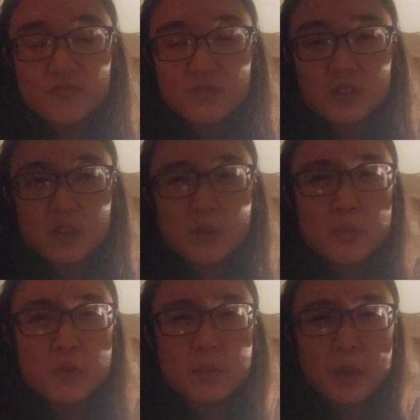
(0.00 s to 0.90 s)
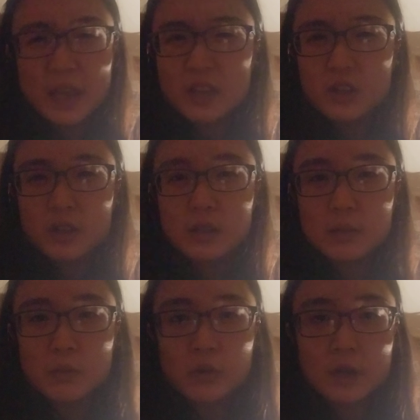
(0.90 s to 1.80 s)
it's not more patience,
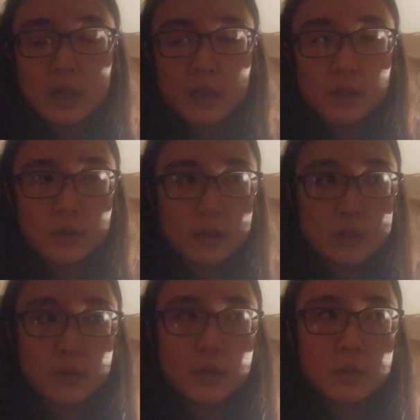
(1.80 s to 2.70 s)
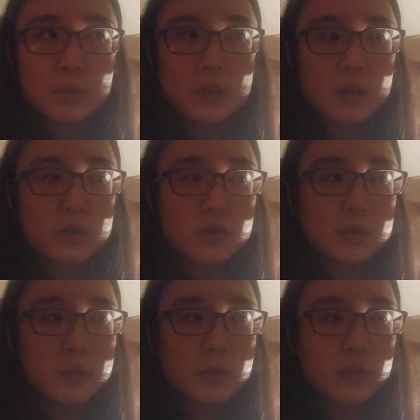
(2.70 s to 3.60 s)
more, you know, that's why you meet country
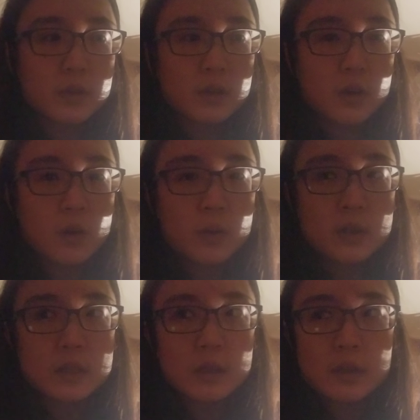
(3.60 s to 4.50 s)
people, they're always